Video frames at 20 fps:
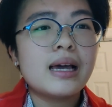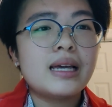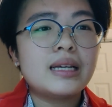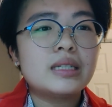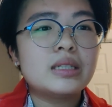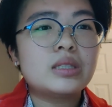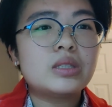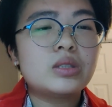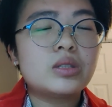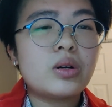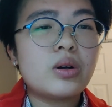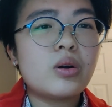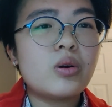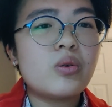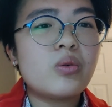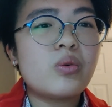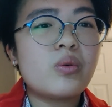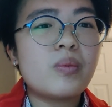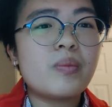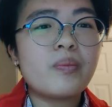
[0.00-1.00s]

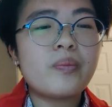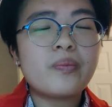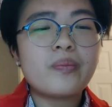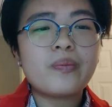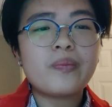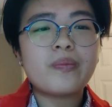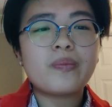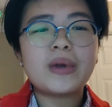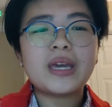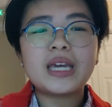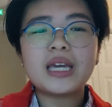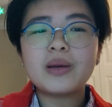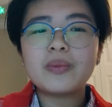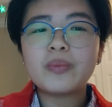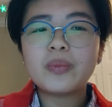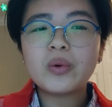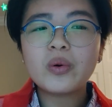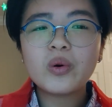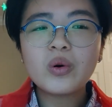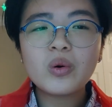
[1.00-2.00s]
So
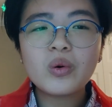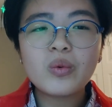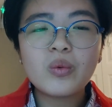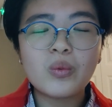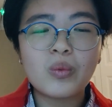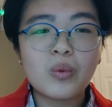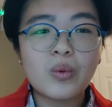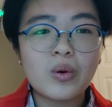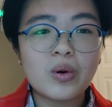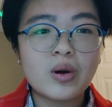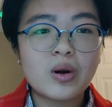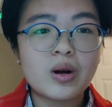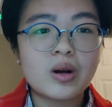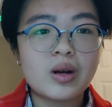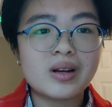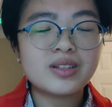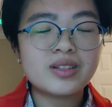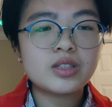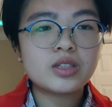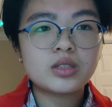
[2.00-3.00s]
people were
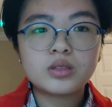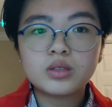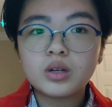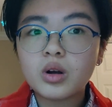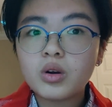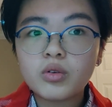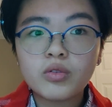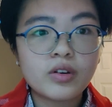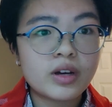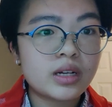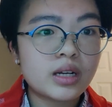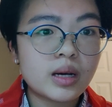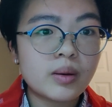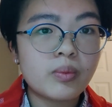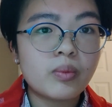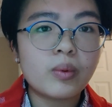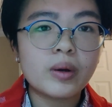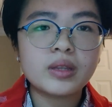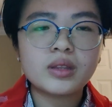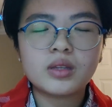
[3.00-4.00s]
so fed up
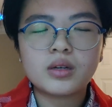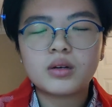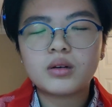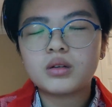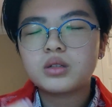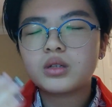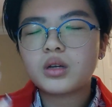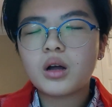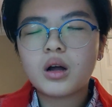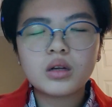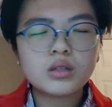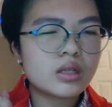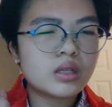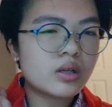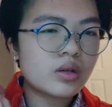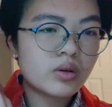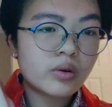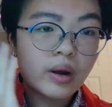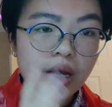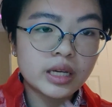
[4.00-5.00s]
with the constant
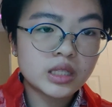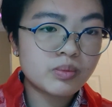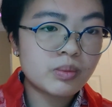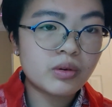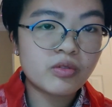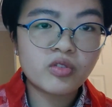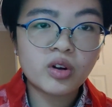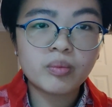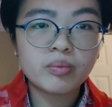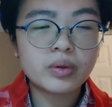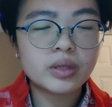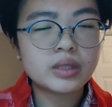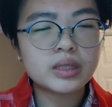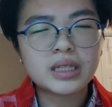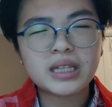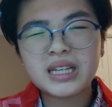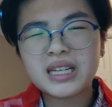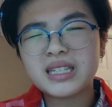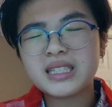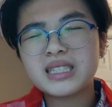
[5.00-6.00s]
harassment from
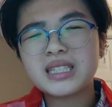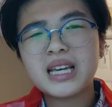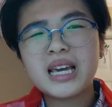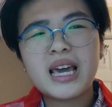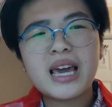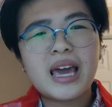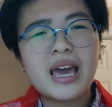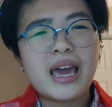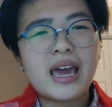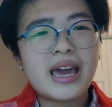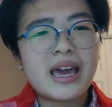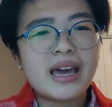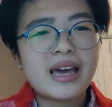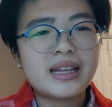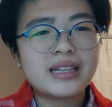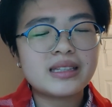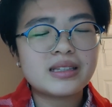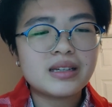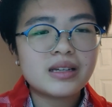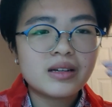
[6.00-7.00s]
police
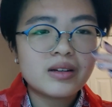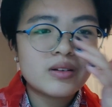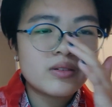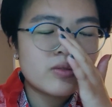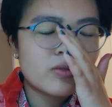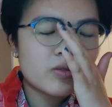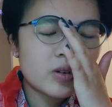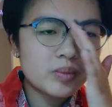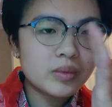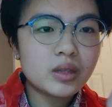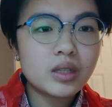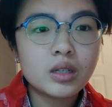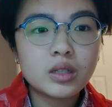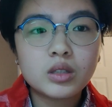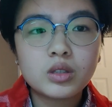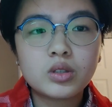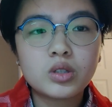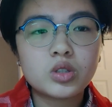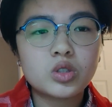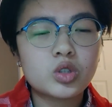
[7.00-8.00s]
and from the
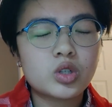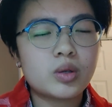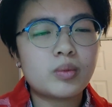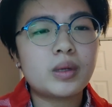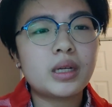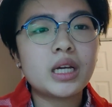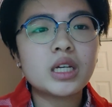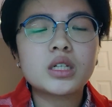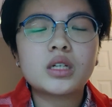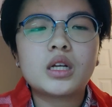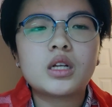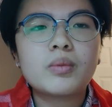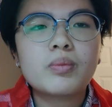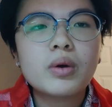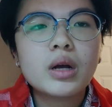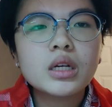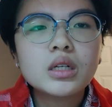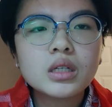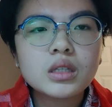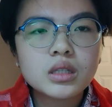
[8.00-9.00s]
discrimination and
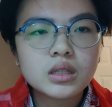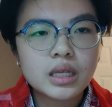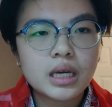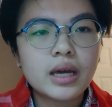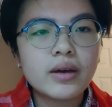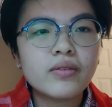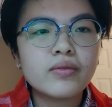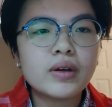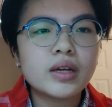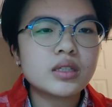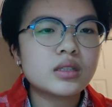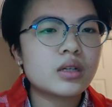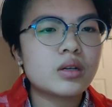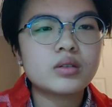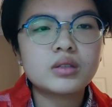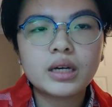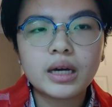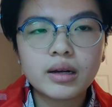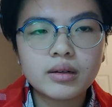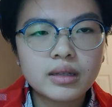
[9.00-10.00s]
oppression that they had faced their
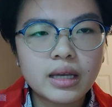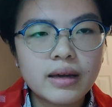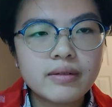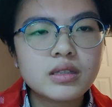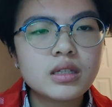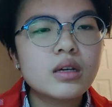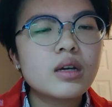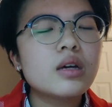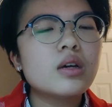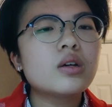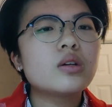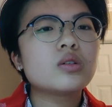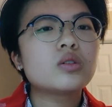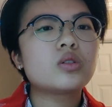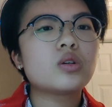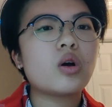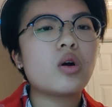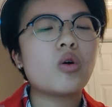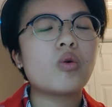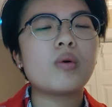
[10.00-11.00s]
entire lives.
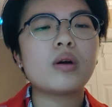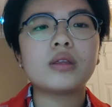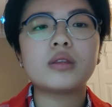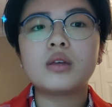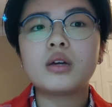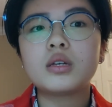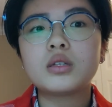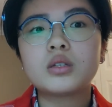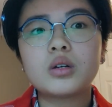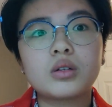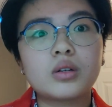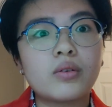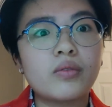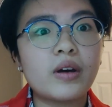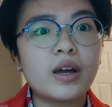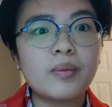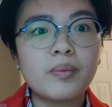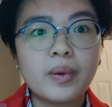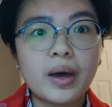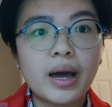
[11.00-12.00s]
So they start to
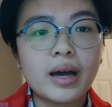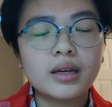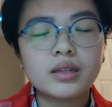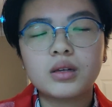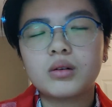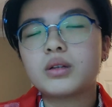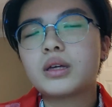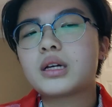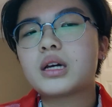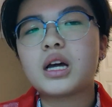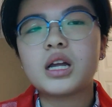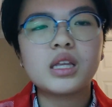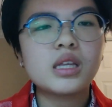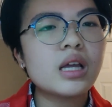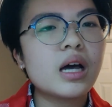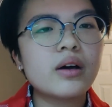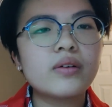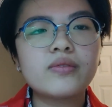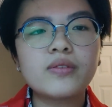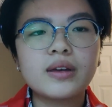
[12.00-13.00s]
fight back. They're like,
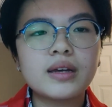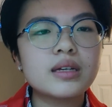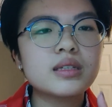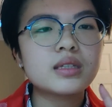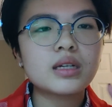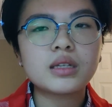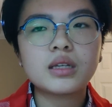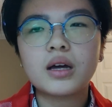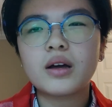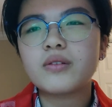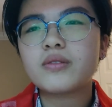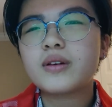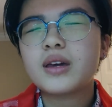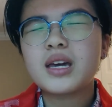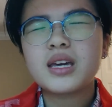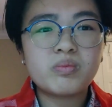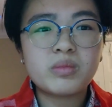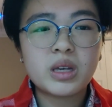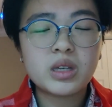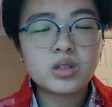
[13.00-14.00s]
enough is enough.
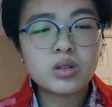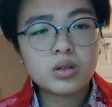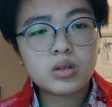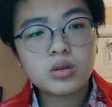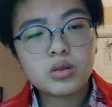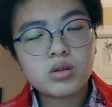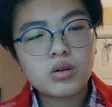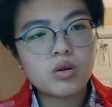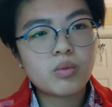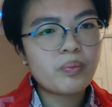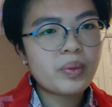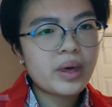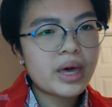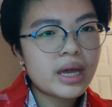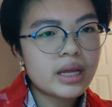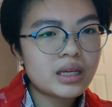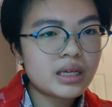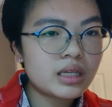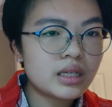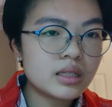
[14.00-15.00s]
They start to throw
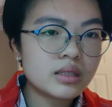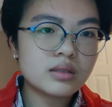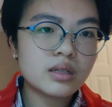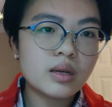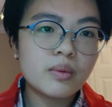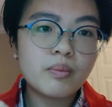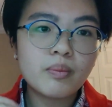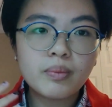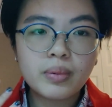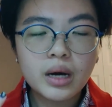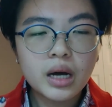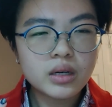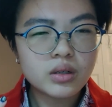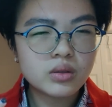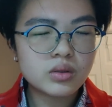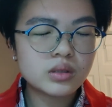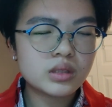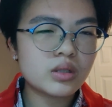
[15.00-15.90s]
pennies and bottles.